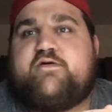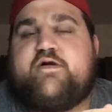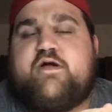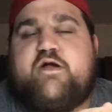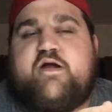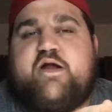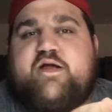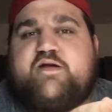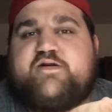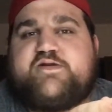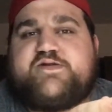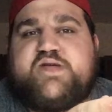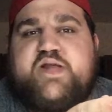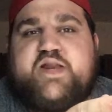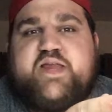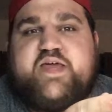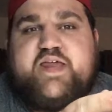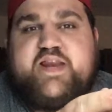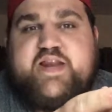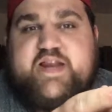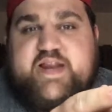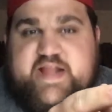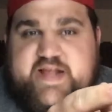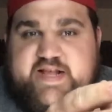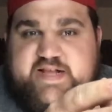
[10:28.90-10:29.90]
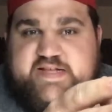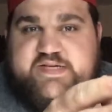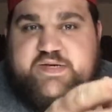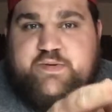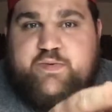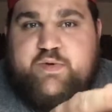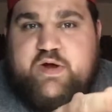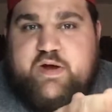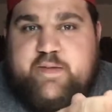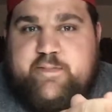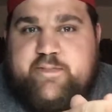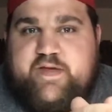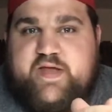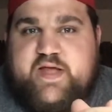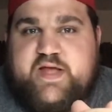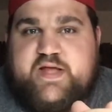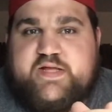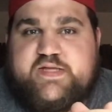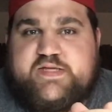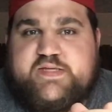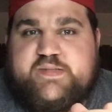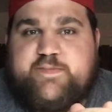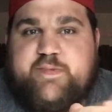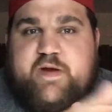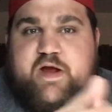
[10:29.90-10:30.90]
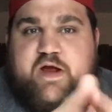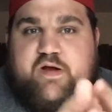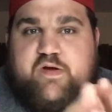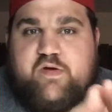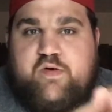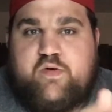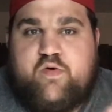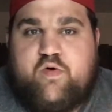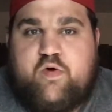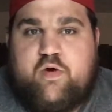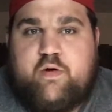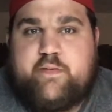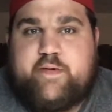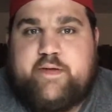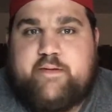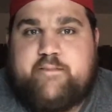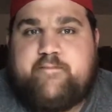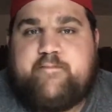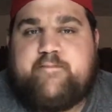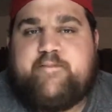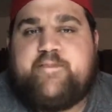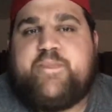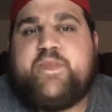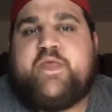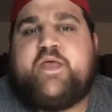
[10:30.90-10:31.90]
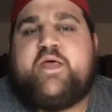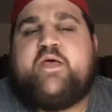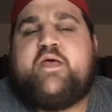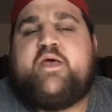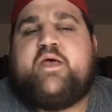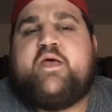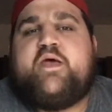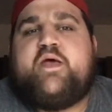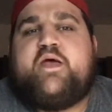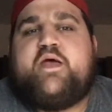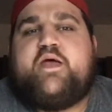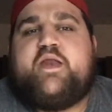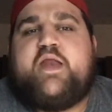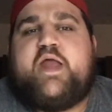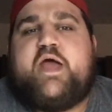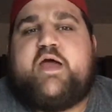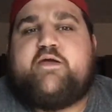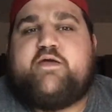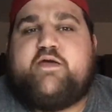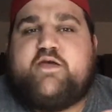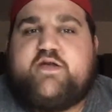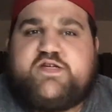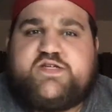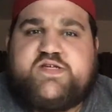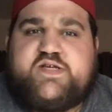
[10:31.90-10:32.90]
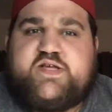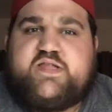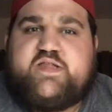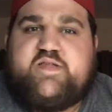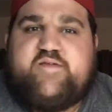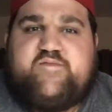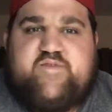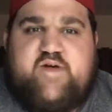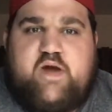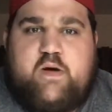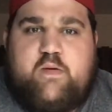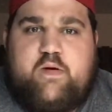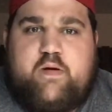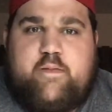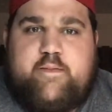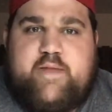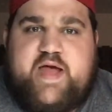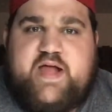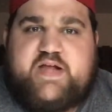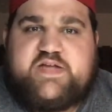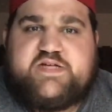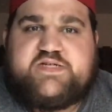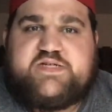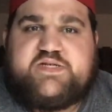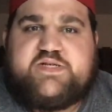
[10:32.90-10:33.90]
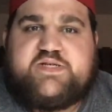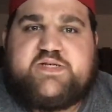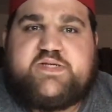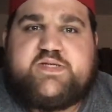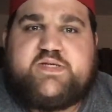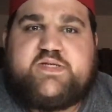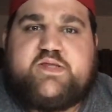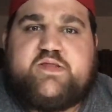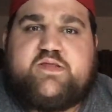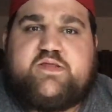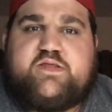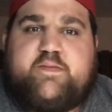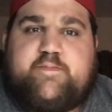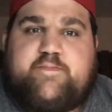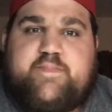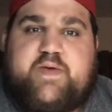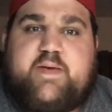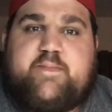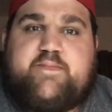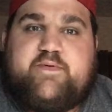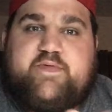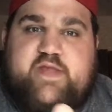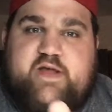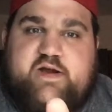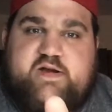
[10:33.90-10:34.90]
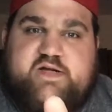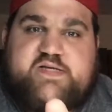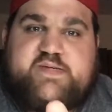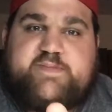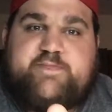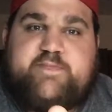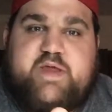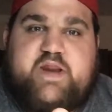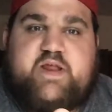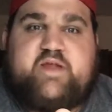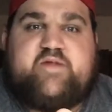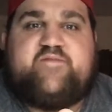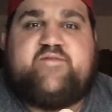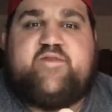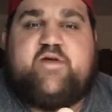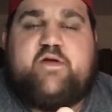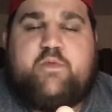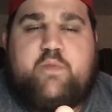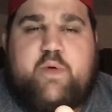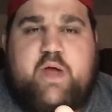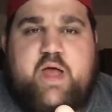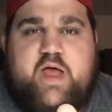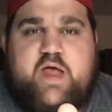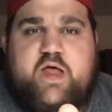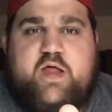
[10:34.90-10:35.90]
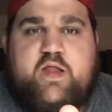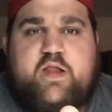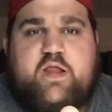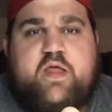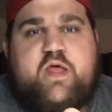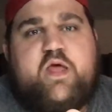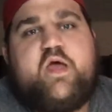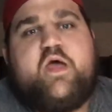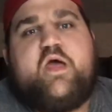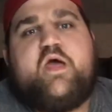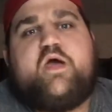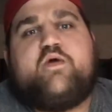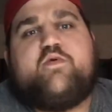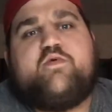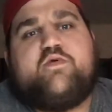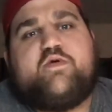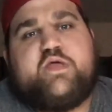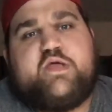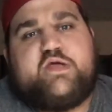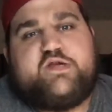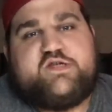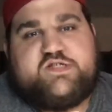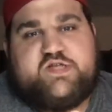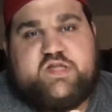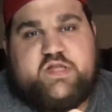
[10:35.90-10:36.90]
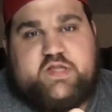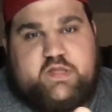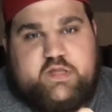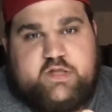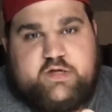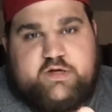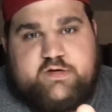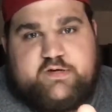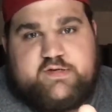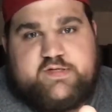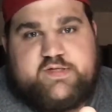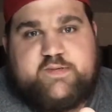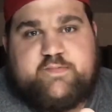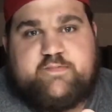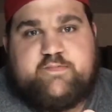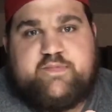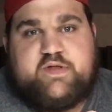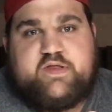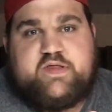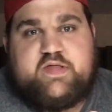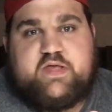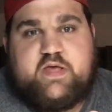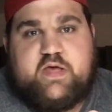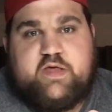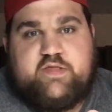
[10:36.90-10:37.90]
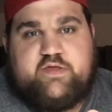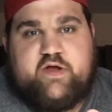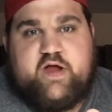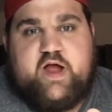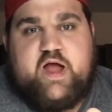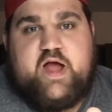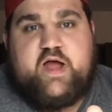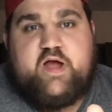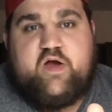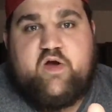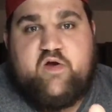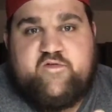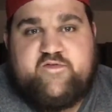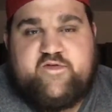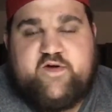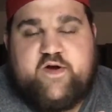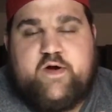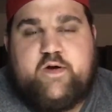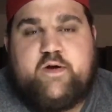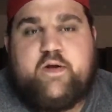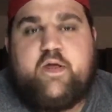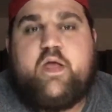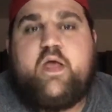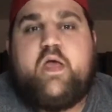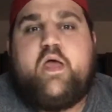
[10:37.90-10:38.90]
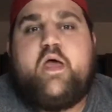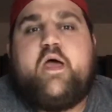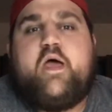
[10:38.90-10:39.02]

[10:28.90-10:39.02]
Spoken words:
Kurt Angle's going to get an easy win against Baron Corbin. Now, usually in the farewell matches, the people that are spitting farewell will usually lose and put the other guy over.